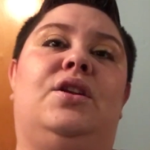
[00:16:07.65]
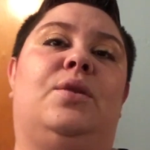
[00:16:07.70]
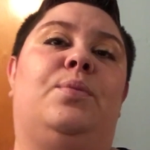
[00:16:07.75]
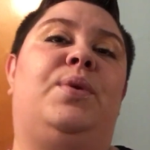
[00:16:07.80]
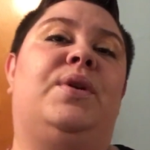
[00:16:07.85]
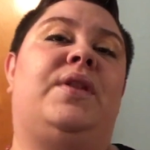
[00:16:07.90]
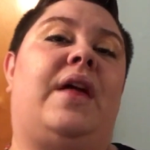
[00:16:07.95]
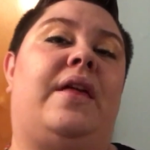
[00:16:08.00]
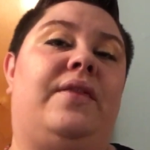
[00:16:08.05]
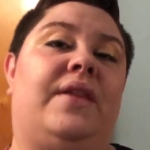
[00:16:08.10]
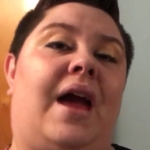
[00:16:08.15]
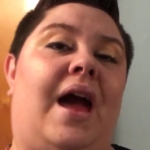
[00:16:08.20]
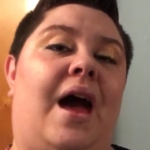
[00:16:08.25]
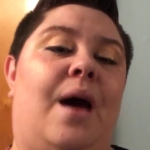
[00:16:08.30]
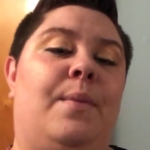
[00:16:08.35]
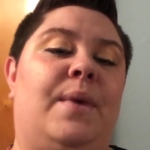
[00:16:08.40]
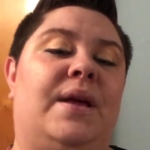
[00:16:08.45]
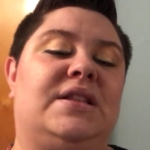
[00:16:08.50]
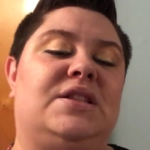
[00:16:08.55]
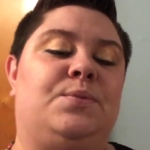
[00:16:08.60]
you can put that in the
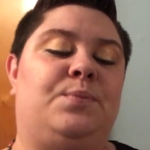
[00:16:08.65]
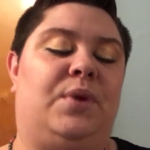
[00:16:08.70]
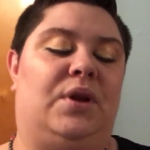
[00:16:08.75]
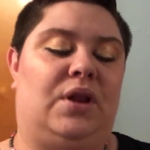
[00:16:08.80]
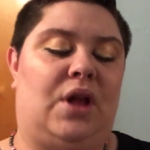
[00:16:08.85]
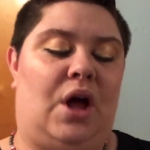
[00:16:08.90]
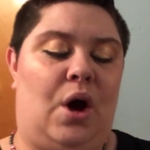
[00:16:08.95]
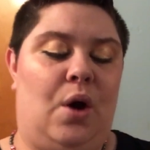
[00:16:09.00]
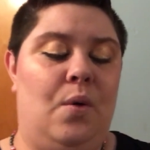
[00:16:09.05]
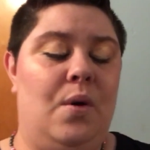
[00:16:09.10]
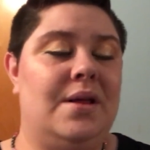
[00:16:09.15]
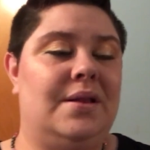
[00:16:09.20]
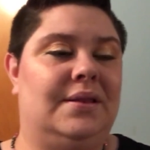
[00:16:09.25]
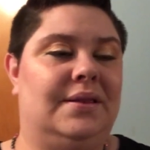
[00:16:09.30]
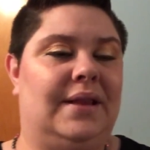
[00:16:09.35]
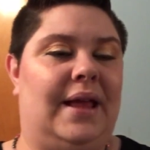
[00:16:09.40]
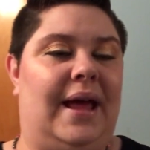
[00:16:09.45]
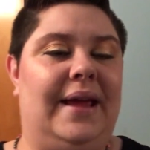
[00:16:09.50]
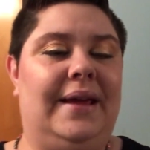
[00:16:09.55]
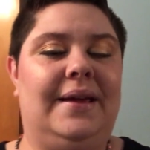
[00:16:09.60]
comments below.
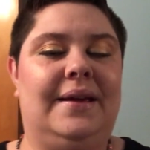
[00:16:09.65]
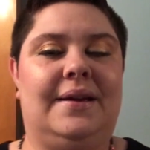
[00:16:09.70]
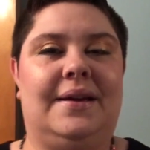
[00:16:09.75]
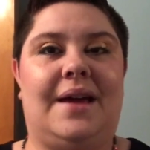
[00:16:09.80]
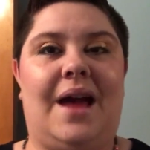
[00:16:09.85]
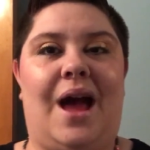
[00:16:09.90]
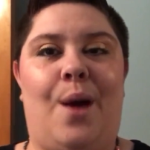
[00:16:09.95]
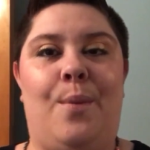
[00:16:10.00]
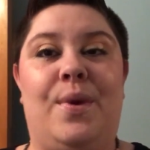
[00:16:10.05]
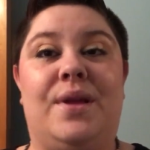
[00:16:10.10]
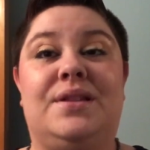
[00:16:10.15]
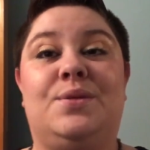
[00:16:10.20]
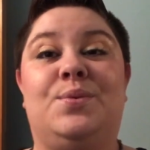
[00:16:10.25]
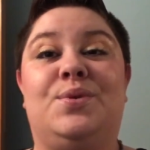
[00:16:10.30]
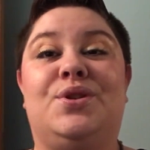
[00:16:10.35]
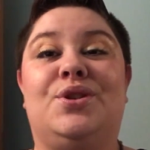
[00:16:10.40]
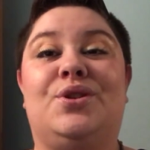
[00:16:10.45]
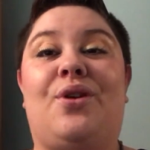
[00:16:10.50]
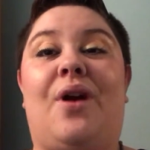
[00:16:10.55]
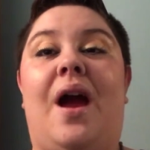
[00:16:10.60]
Like, comment,
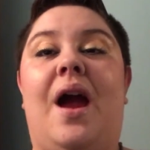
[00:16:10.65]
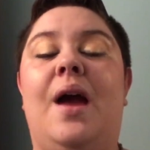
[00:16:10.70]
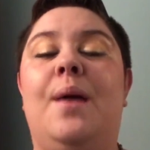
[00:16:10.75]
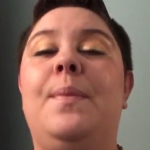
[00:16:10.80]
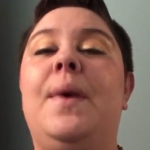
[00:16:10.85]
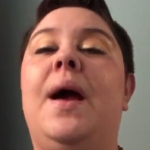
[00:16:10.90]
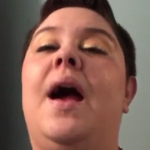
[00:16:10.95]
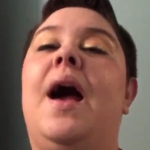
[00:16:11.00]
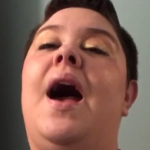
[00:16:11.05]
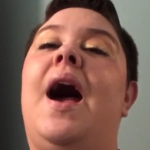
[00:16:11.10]
subscribe.